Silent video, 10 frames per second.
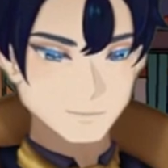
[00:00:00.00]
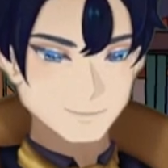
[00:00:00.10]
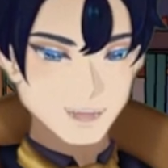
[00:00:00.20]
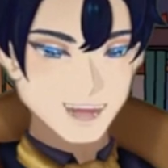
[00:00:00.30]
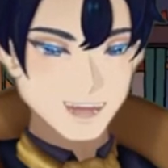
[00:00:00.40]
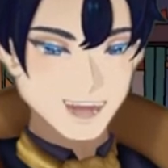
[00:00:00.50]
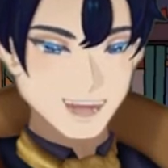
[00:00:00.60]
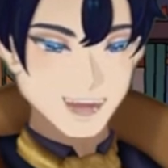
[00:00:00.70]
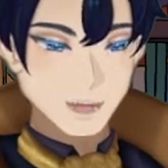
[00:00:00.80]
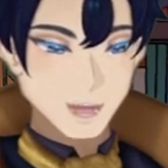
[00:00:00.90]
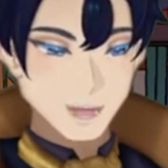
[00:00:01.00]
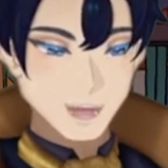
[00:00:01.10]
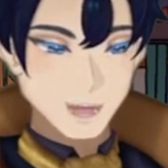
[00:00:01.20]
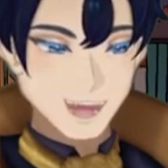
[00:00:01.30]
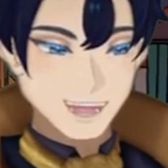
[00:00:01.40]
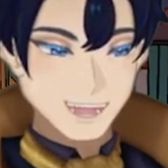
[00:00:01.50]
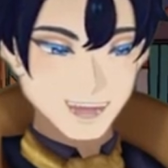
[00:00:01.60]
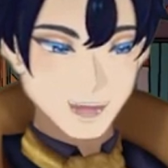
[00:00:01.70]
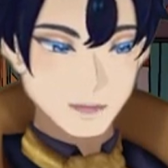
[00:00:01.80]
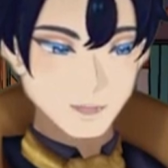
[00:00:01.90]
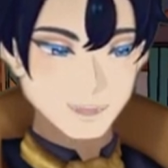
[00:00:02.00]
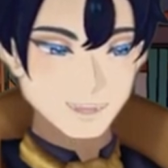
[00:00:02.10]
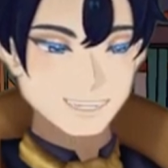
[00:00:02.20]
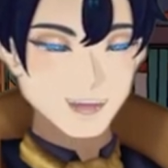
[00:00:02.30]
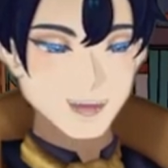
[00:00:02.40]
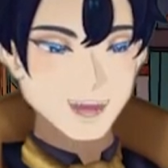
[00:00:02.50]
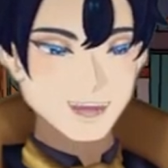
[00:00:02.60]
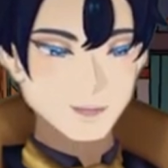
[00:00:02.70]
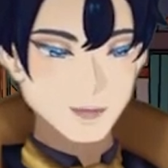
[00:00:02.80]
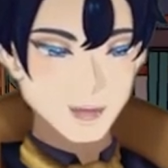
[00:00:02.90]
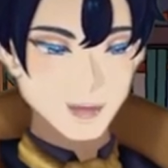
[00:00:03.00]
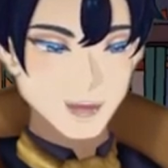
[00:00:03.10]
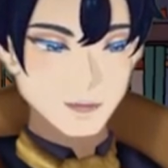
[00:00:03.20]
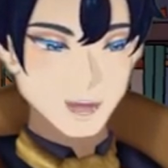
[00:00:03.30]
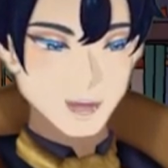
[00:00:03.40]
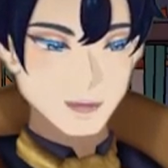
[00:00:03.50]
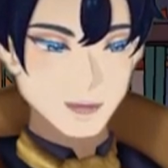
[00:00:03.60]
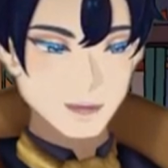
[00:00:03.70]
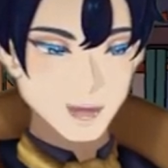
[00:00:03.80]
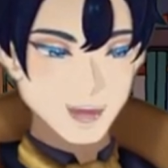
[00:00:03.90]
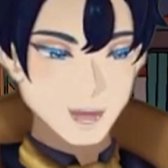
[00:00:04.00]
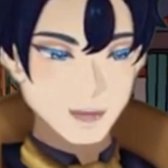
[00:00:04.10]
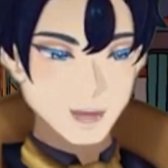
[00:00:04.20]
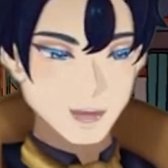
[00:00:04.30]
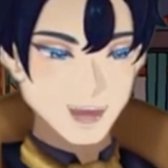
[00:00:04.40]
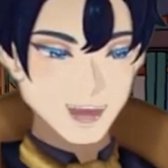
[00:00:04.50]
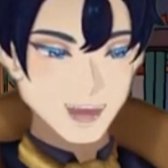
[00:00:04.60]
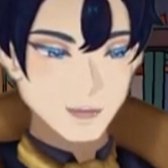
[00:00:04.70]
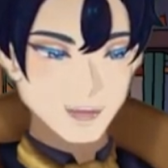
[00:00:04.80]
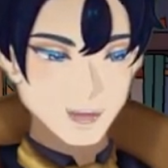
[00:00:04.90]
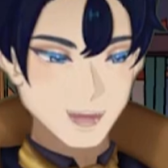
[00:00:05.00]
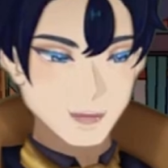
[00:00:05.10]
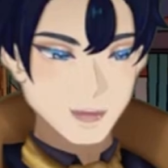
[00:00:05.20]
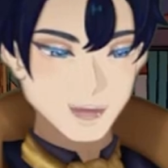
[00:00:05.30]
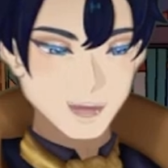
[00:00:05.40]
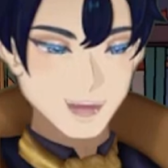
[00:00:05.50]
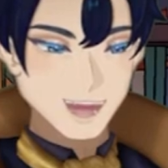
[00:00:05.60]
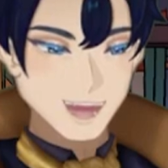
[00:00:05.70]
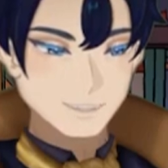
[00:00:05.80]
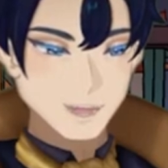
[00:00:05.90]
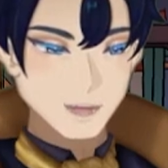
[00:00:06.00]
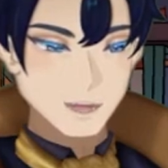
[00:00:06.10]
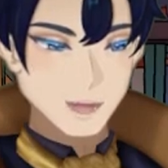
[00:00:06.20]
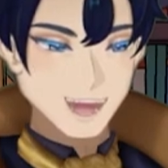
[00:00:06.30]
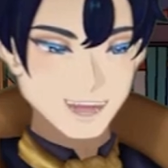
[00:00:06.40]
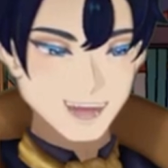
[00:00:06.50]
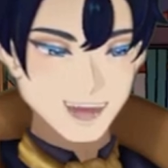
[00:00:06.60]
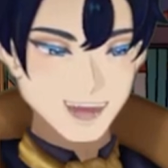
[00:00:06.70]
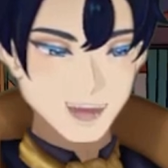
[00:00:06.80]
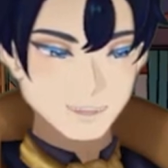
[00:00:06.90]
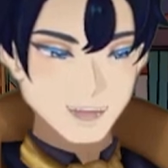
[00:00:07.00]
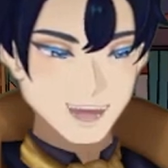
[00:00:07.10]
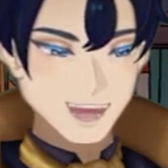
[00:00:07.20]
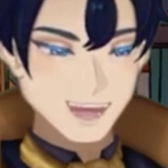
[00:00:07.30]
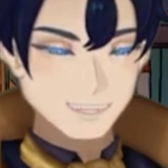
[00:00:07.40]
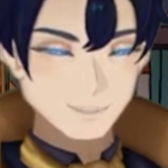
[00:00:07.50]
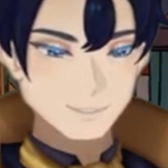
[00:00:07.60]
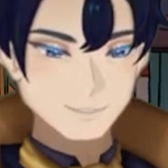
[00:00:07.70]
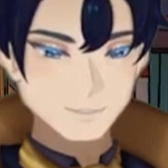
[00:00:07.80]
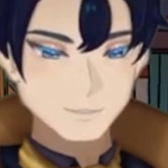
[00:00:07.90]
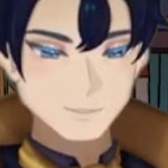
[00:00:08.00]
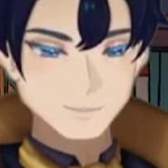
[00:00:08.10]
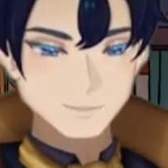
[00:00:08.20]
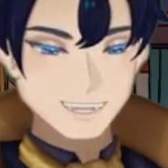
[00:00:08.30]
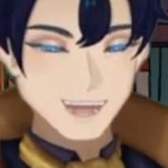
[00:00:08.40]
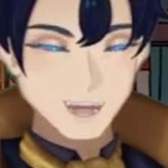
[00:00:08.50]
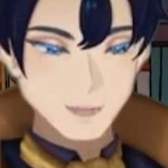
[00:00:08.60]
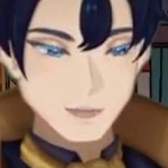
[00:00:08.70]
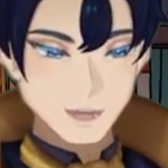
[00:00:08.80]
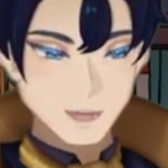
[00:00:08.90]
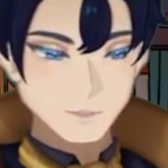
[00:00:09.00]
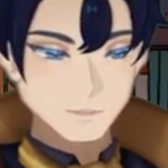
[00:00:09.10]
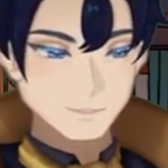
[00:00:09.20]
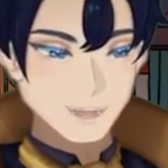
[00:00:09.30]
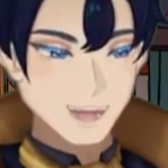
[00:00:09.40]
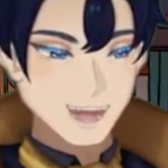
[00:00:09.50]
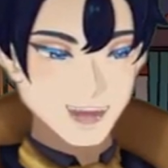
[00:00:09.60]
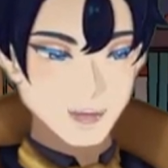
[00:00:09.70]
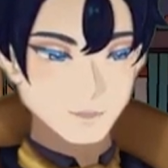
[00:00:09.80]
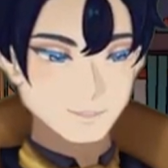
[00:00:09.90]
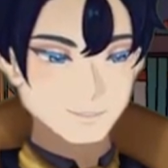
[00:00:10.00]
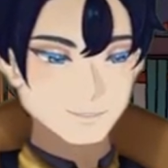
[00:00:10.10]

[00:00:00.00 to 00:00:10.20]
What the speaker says: Useless, however, to lament it now, useless to put off whatever it was that was going to happen to them by trying to go on sitting in the fly. Therefore, they got out.